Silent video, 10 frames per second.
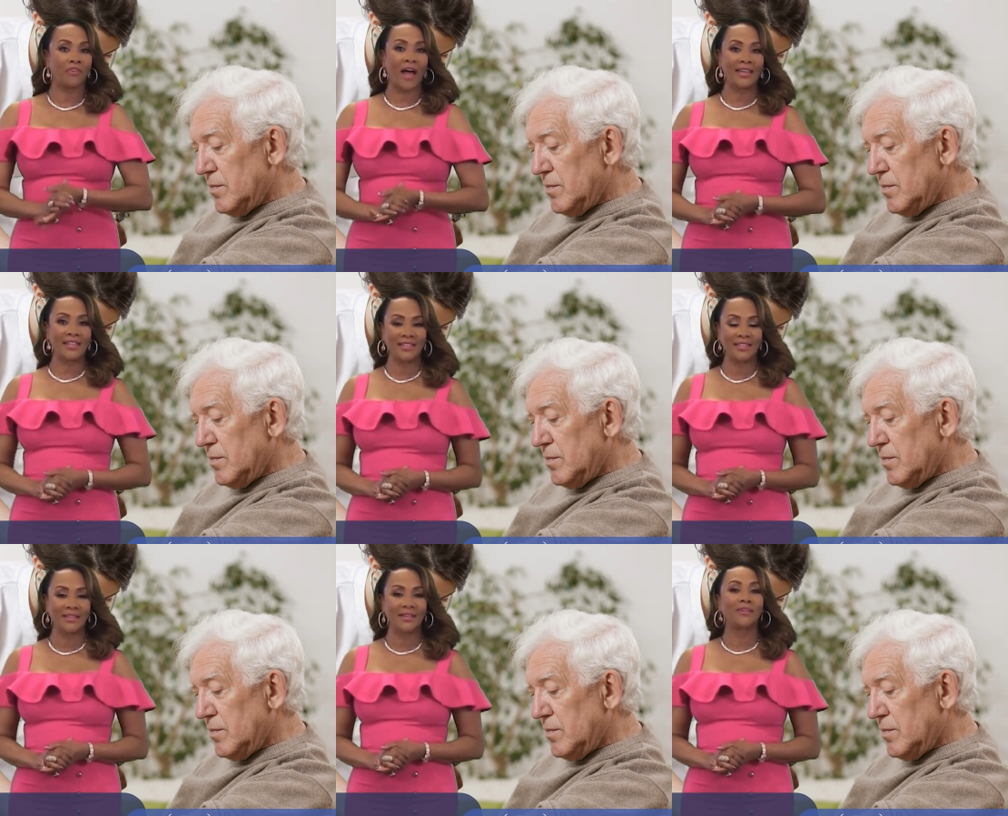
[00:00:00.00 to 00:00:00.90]
Speaker 1: providing
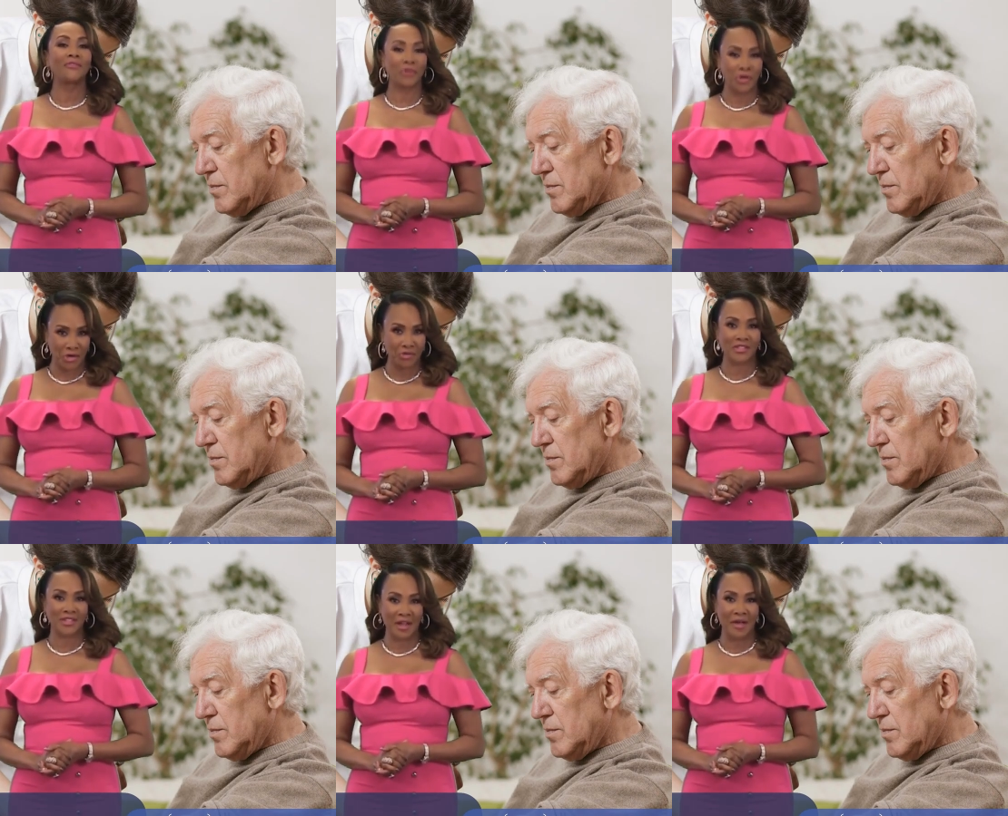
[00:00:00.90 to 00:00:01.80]
it for
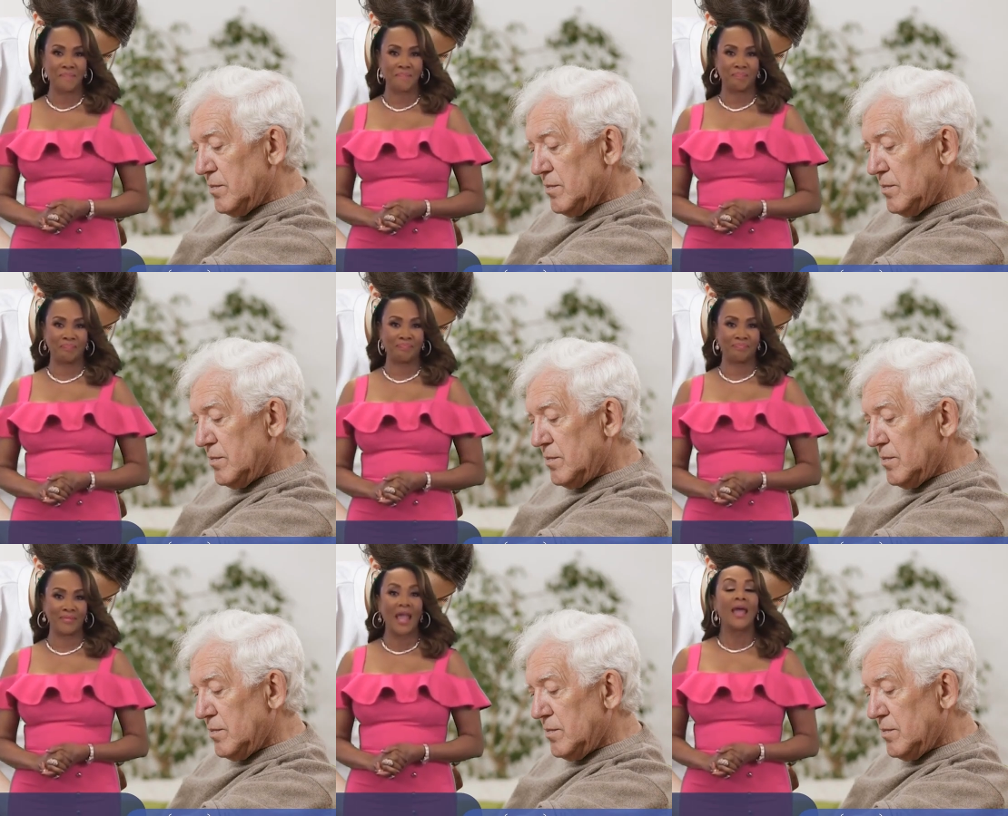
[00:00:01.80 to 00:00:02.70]
years to come.
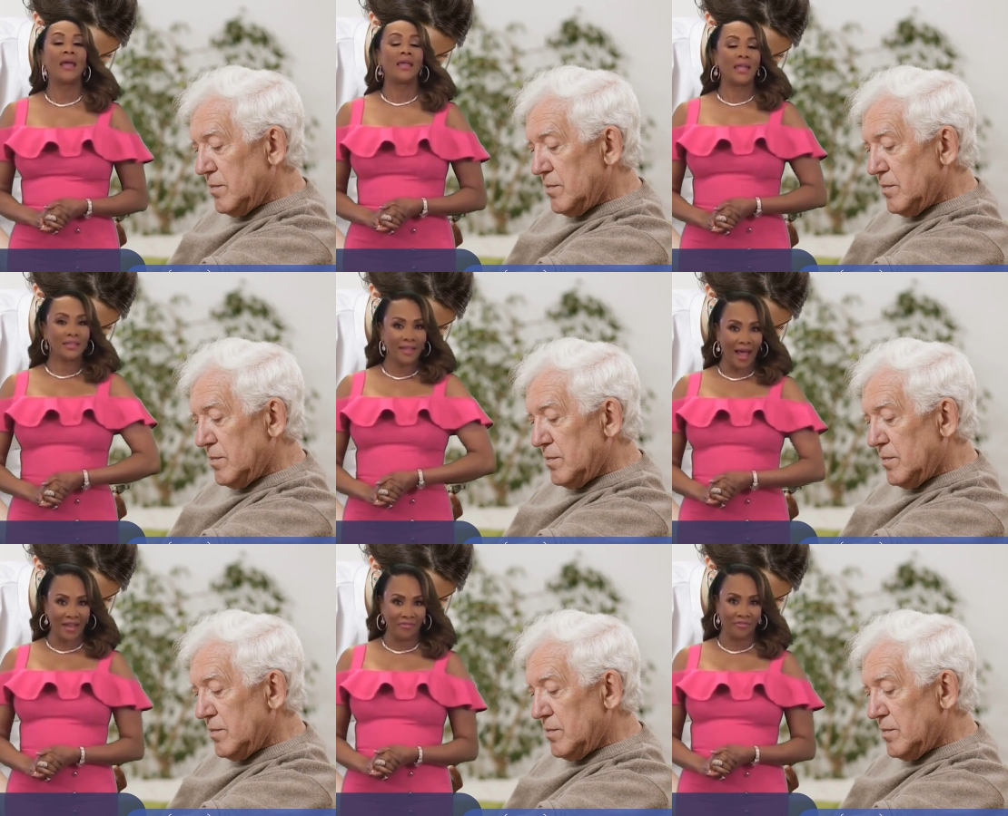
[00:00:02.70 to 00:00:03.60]
In
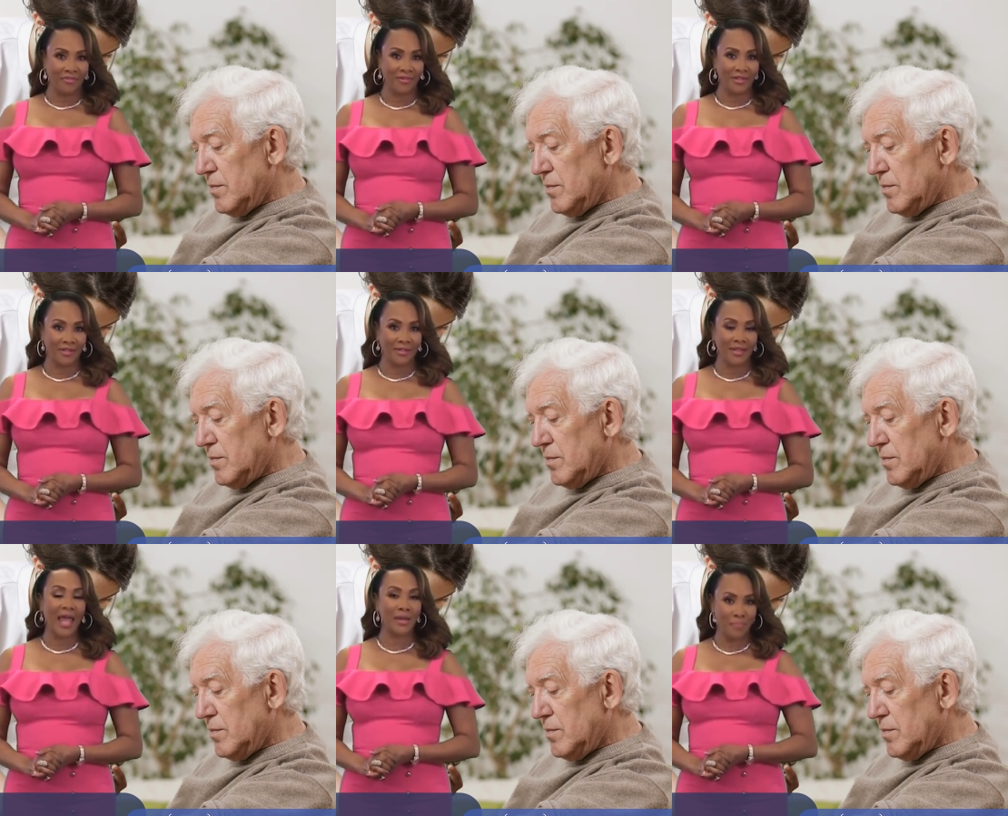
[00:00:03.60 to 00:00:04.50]
life
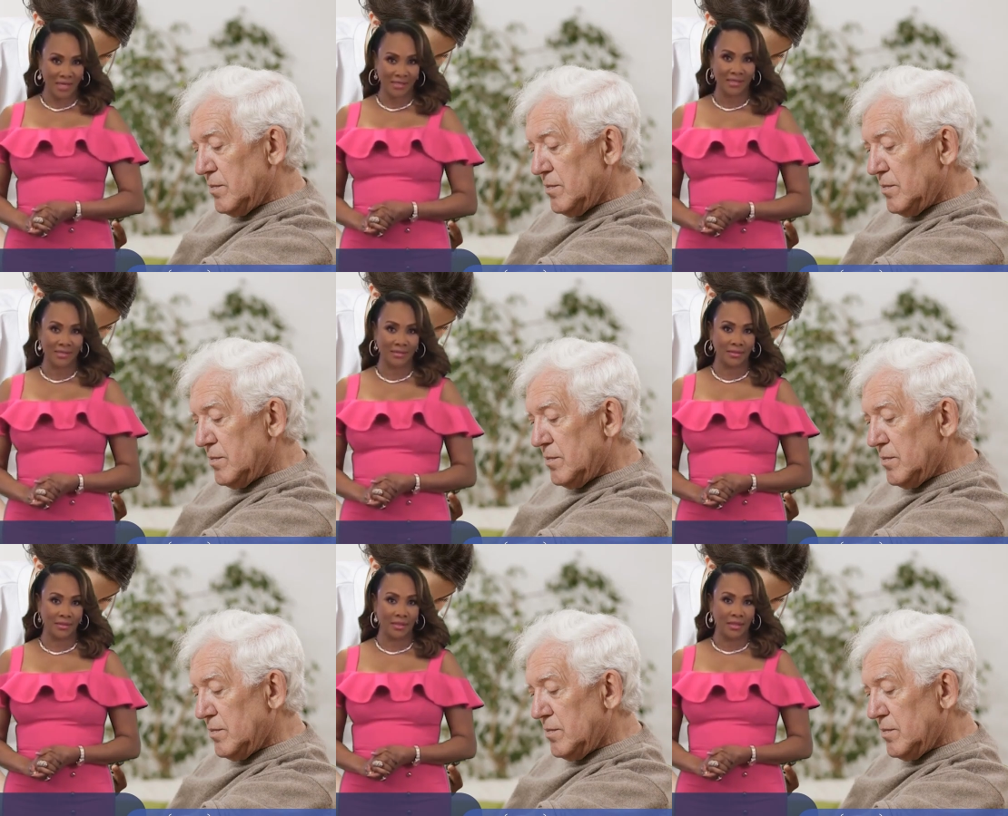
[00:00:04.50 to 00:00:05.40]
and in business,
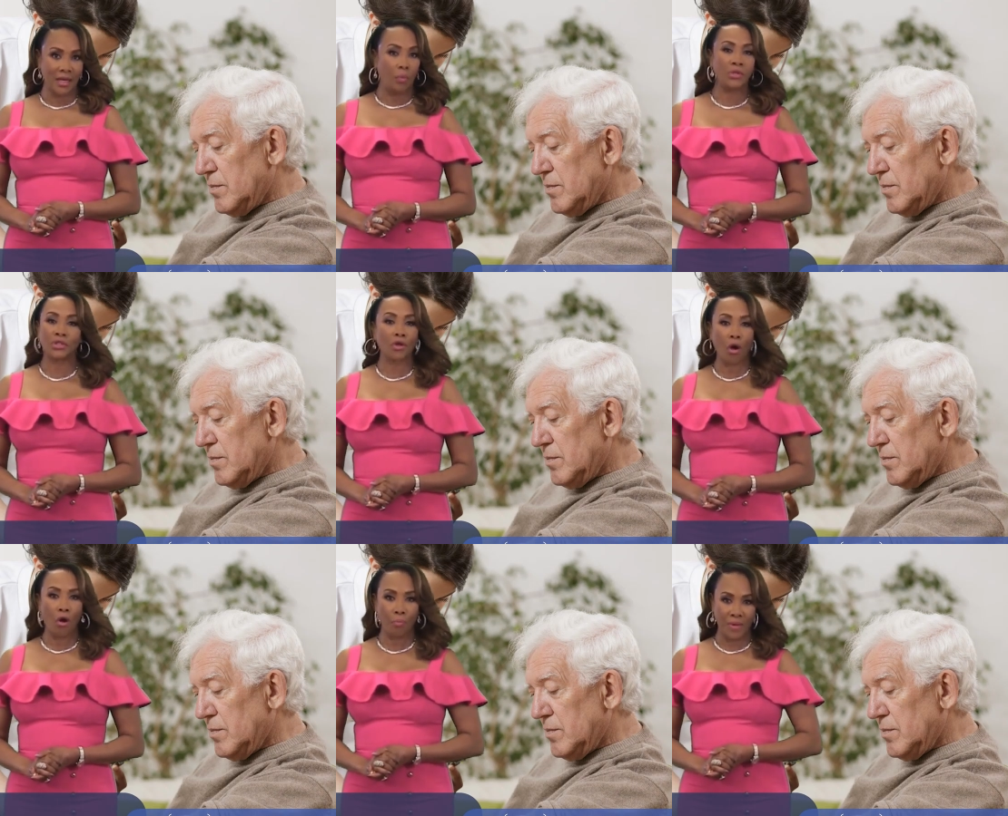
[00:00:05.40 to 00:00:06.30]
we should
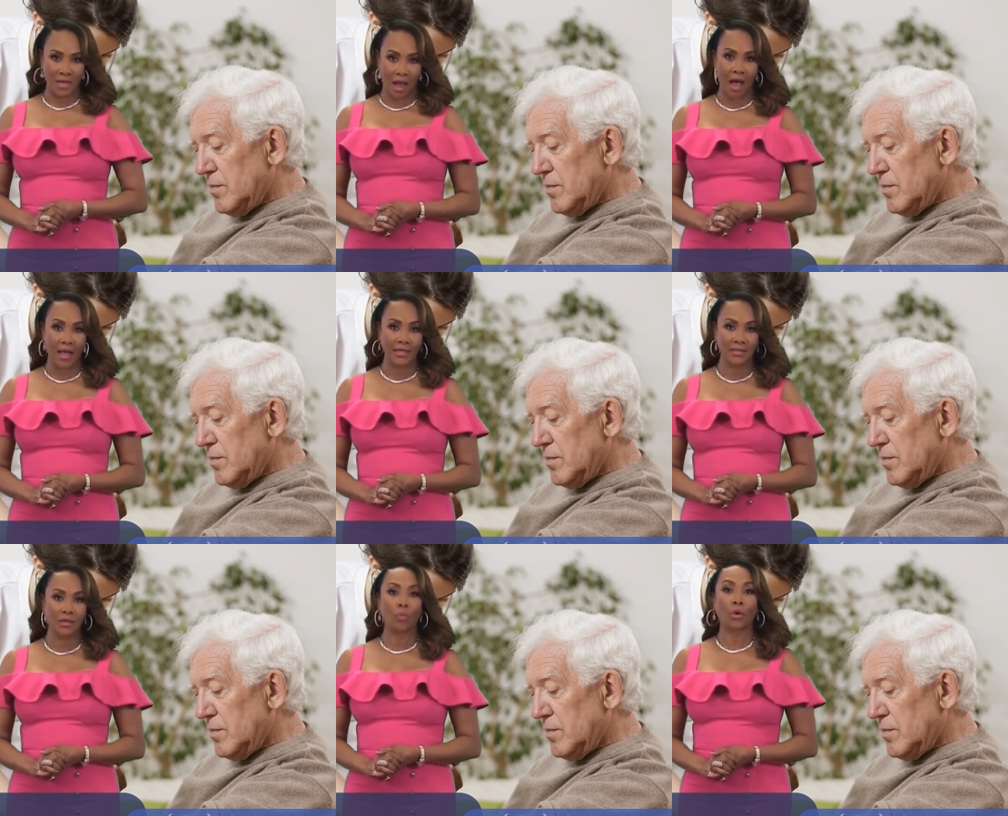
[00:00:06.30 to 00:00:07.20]
all be
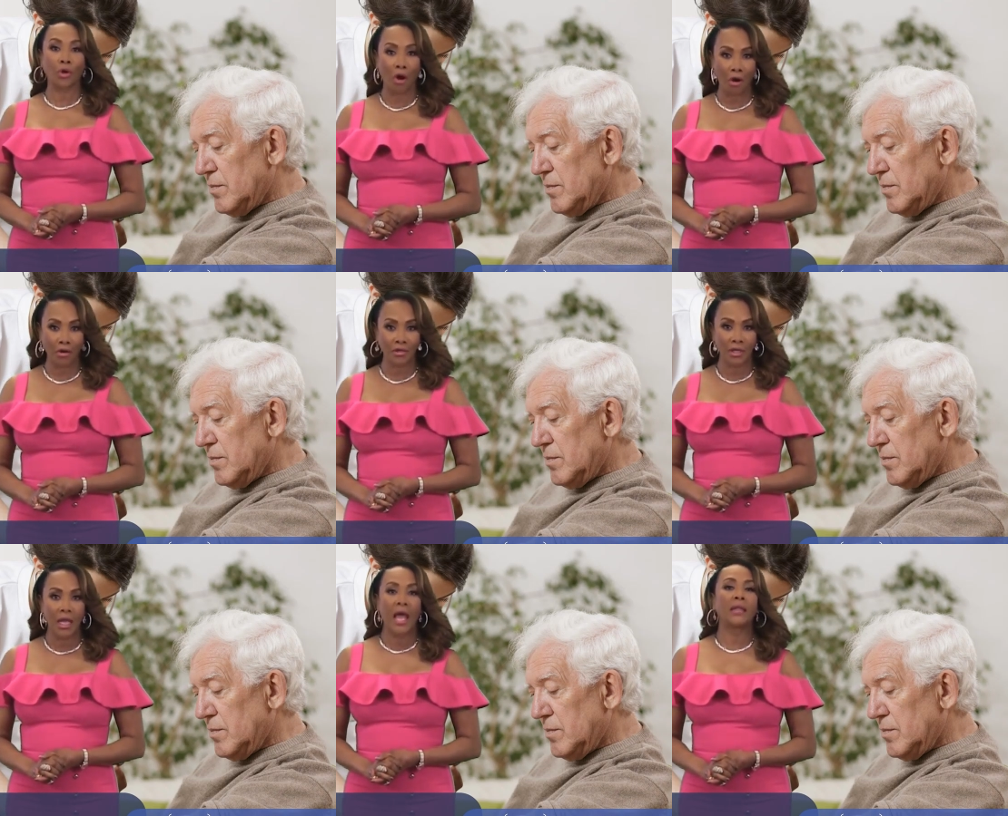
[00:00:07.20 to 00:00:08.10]
kind, work hard,
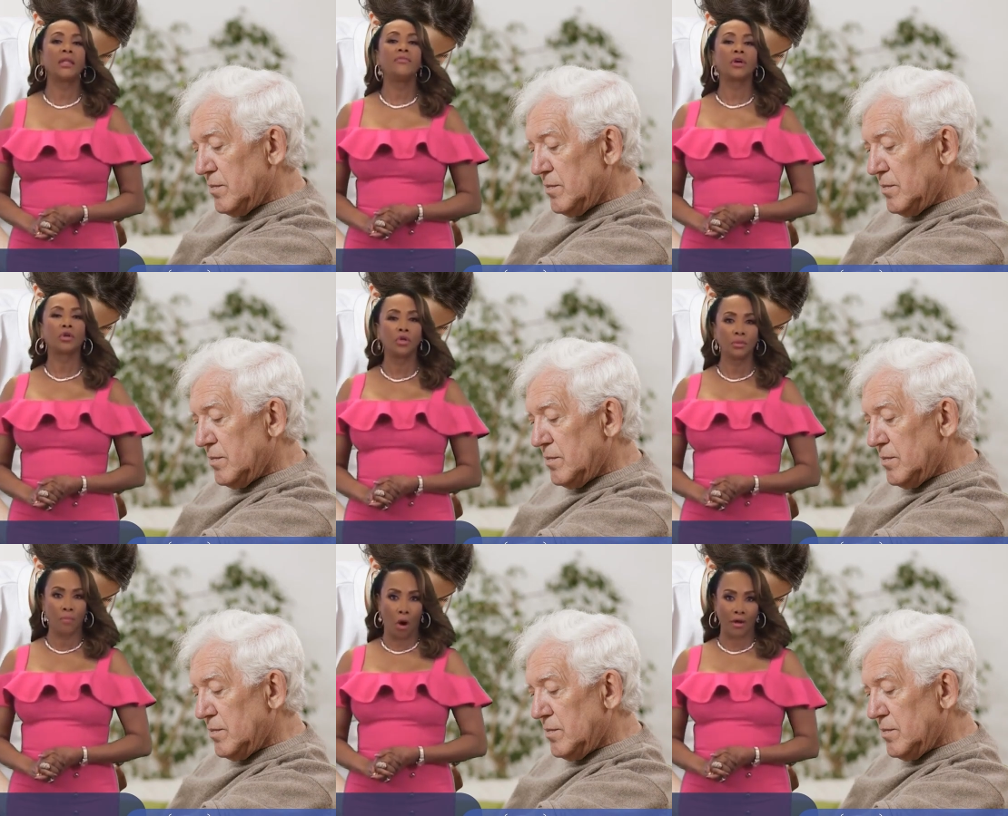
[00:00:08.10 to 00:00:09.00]
and leave a
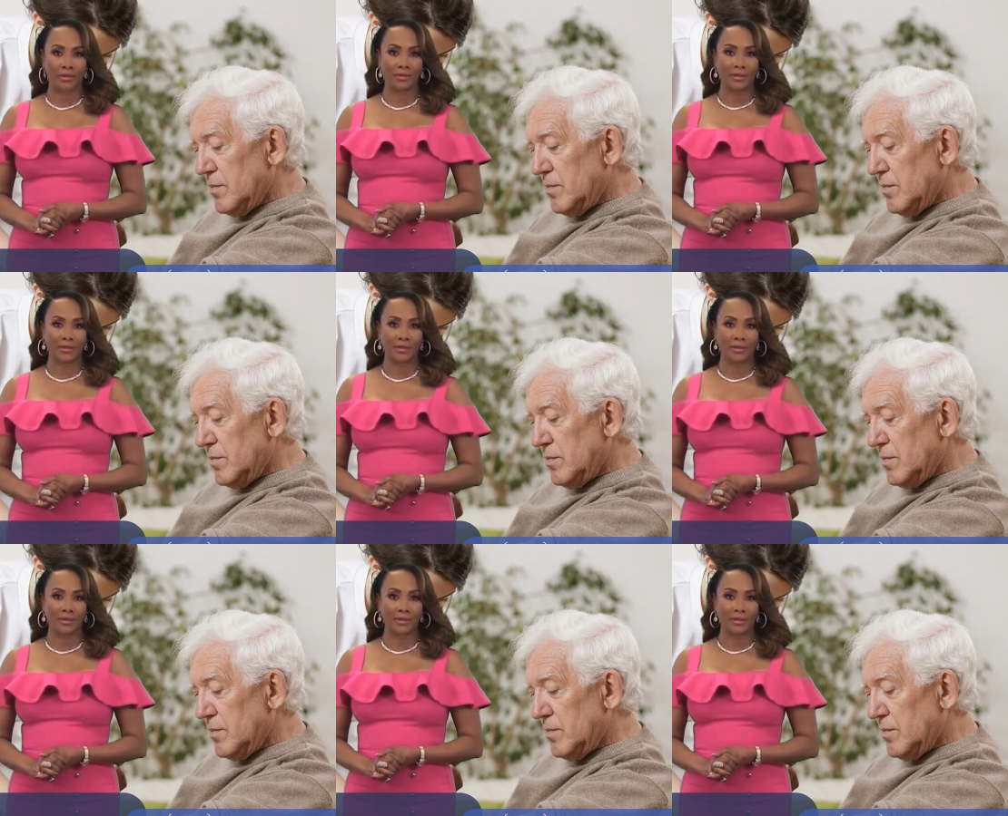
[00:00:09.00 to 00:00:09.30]
good mark.